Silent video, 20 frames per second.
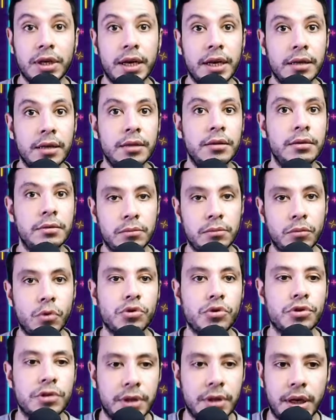In
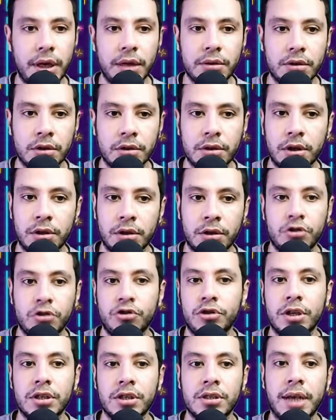most cases it is
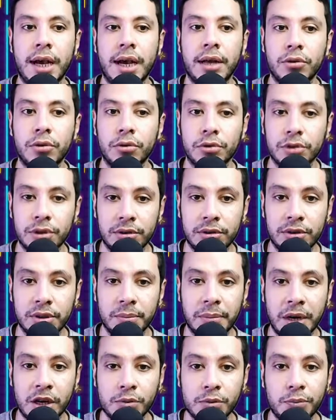just an ordinary
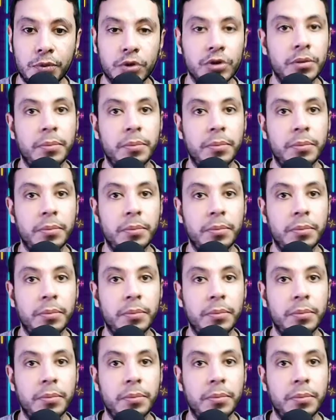passport,